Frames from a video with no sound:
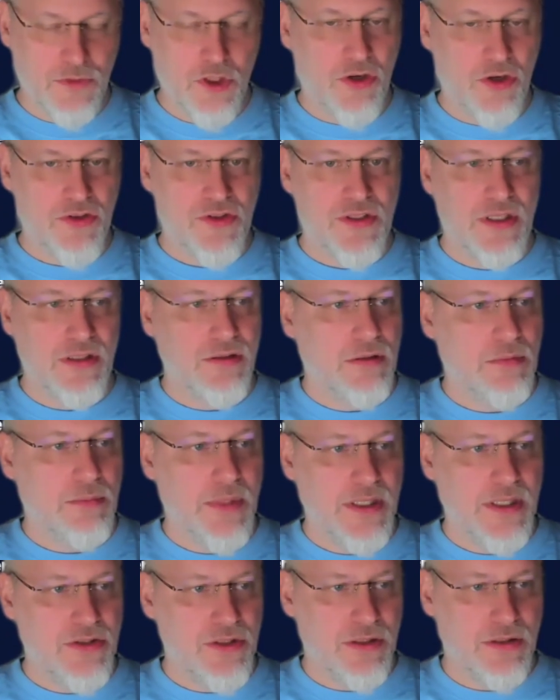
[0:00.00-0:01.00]
cost center,
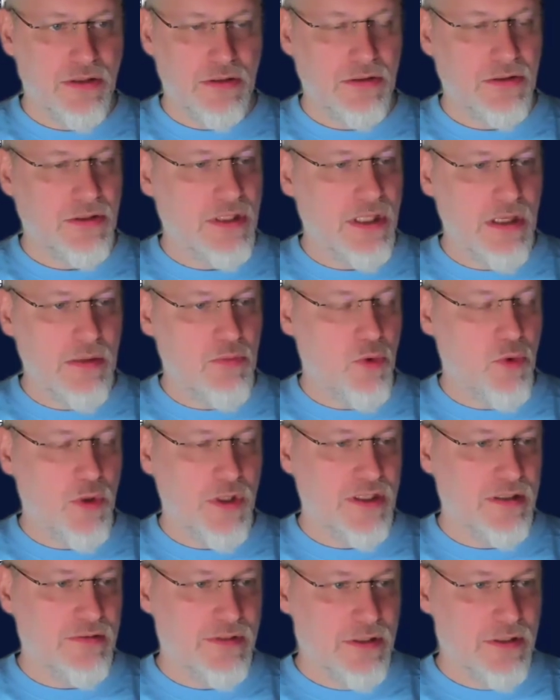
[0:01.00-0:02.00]
budget, team,
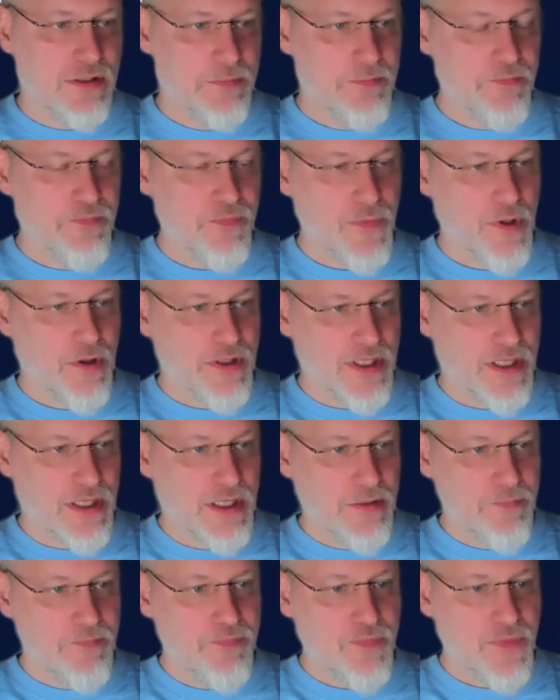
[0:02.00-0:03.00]
whatever.
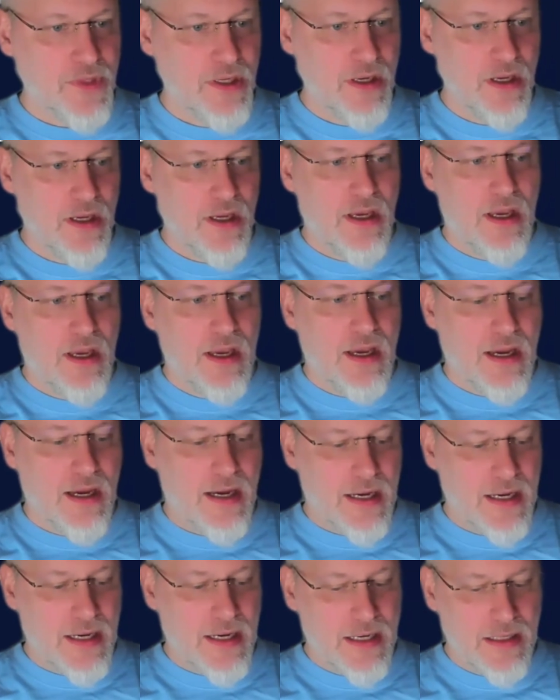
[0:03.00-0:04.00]
Okay,
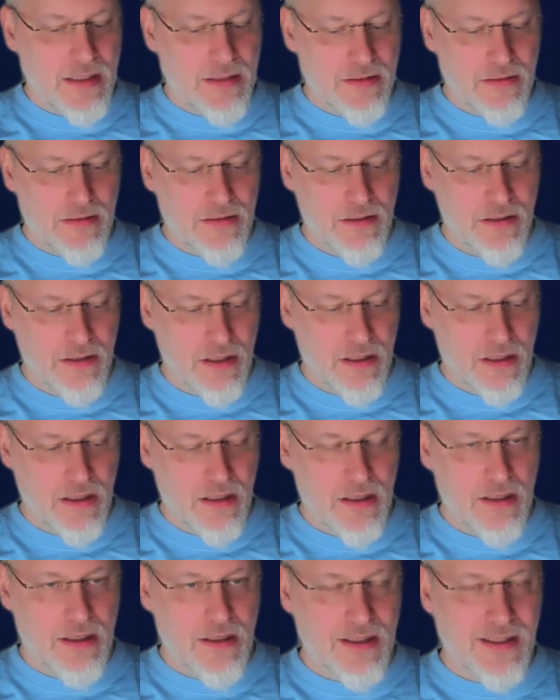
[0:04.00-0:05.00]
and
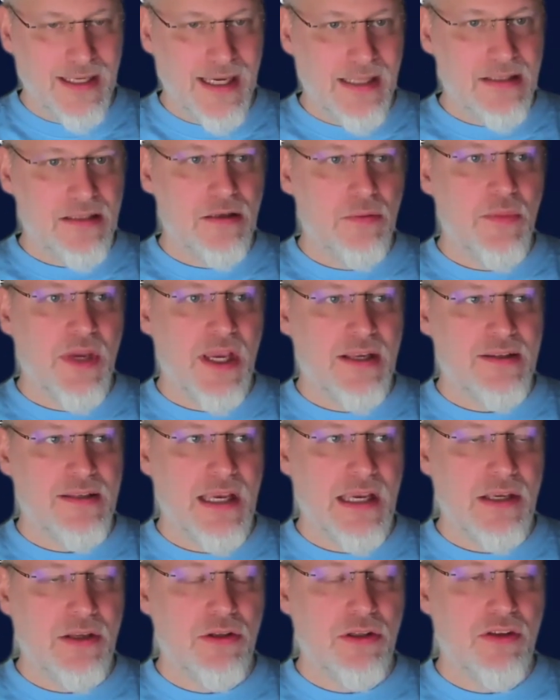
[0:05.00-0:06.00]
get some
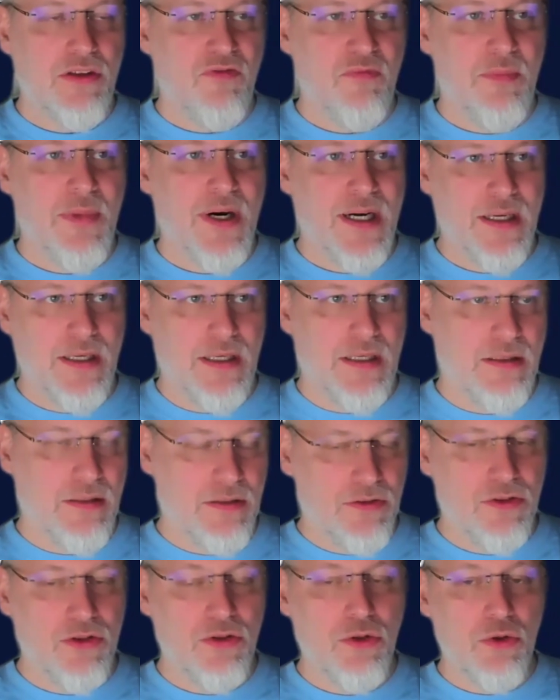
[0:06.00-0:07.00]
executive buy-in
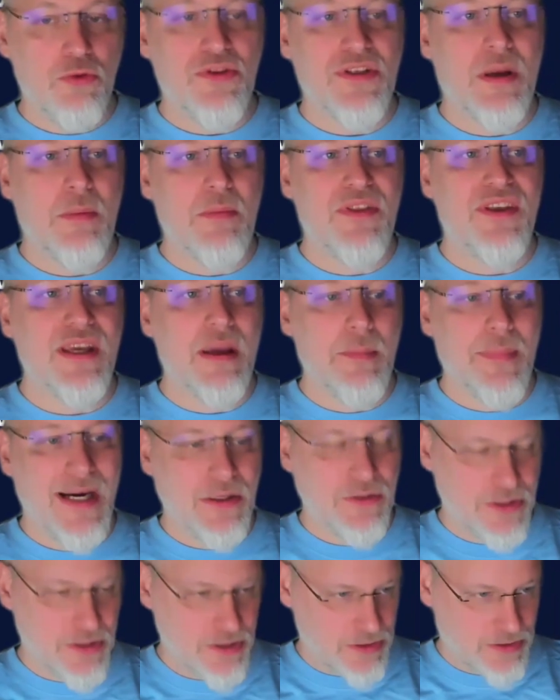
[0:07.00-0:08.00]
to do something
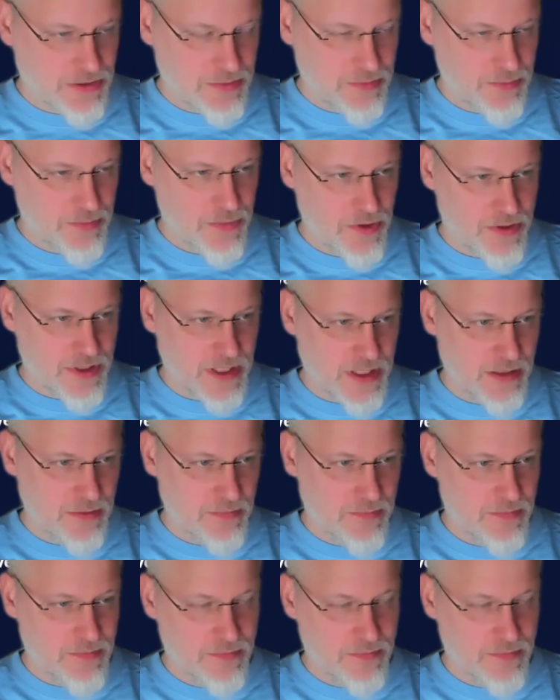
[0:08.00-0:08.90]
about it. Okay,